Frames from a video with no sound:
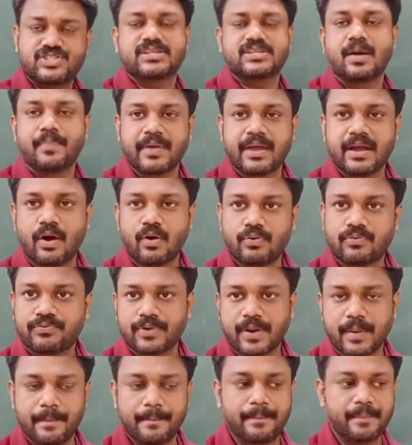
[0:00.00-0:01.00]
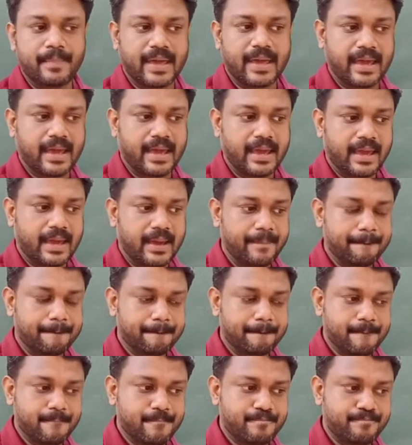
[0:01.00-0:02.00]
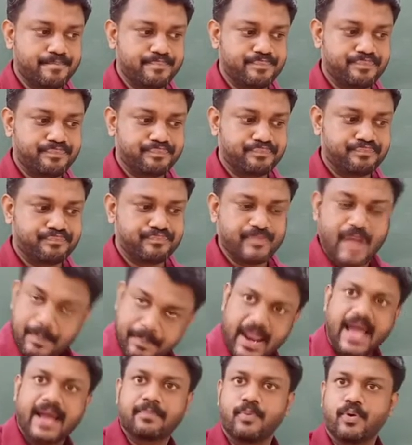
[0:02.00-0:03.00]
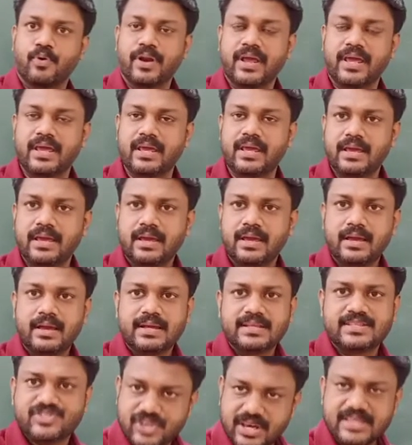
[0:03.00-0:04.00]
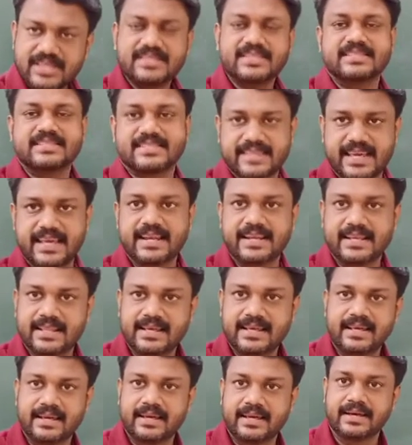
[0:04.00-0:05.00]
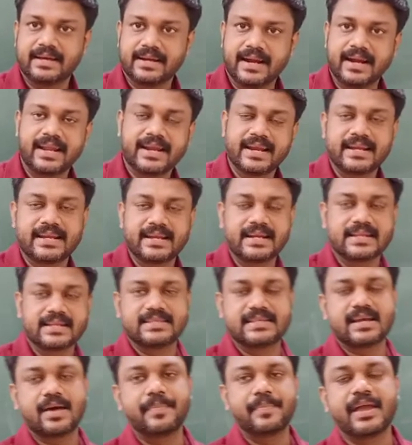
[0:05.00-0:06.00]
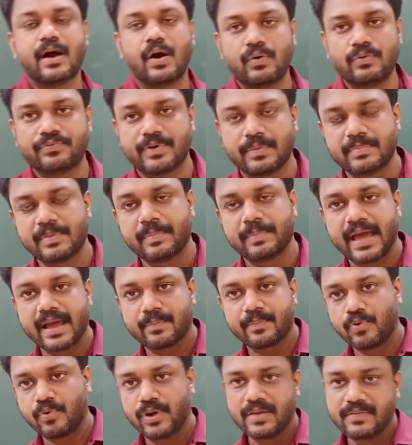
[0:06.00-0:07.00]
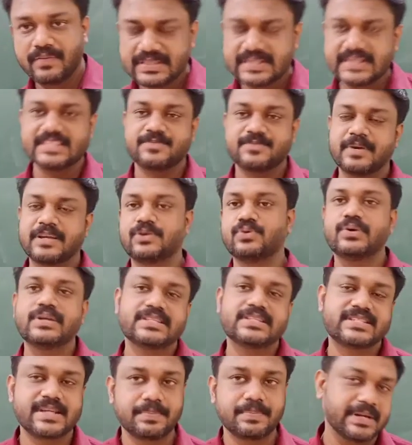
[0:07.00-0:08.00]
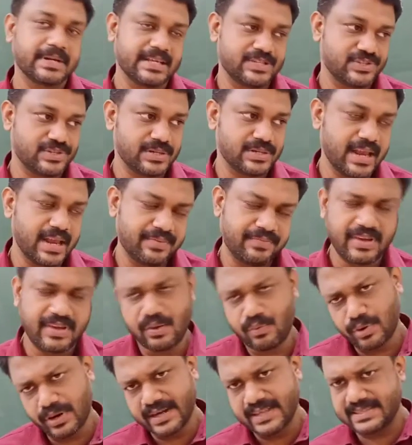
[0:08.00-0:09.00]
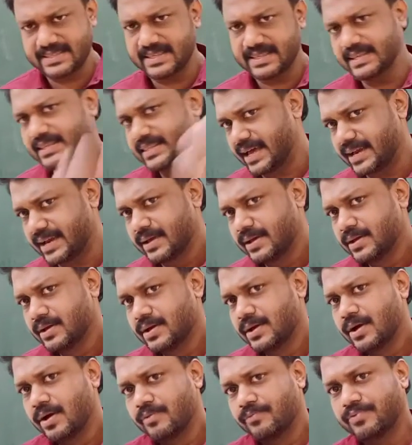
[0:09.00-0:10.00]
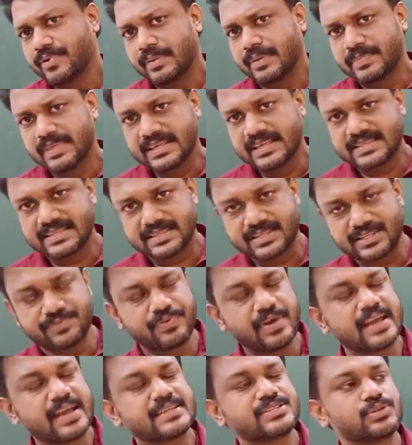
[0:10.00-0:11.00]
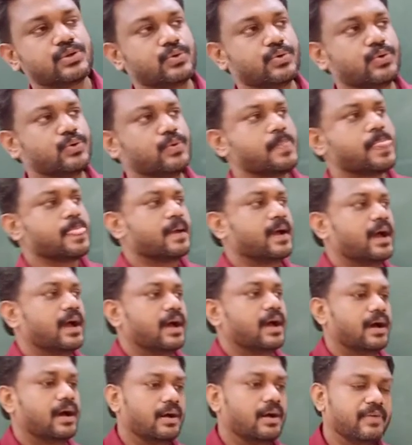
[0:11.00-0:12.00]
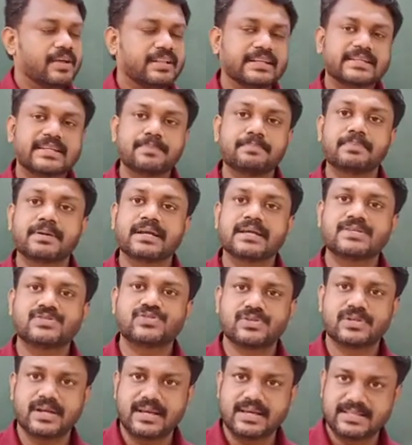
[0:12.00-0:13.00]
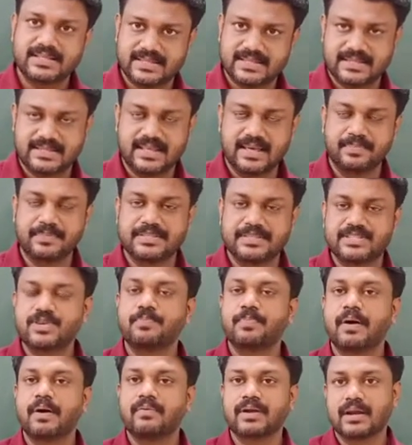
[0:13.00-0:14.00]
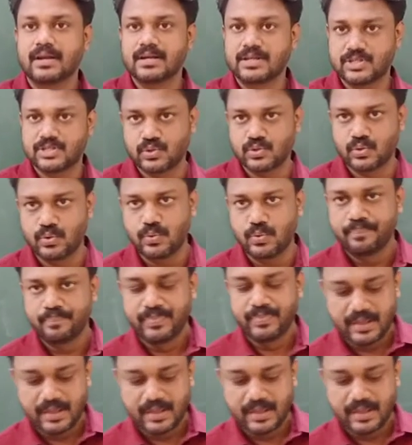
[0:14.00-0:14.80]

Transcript: coming out from a black body, changes in the radiant energy coming out from the black body with respect to its temperature. And we have already seen that from this Stefan's law, when the temperature rises, the emissive power also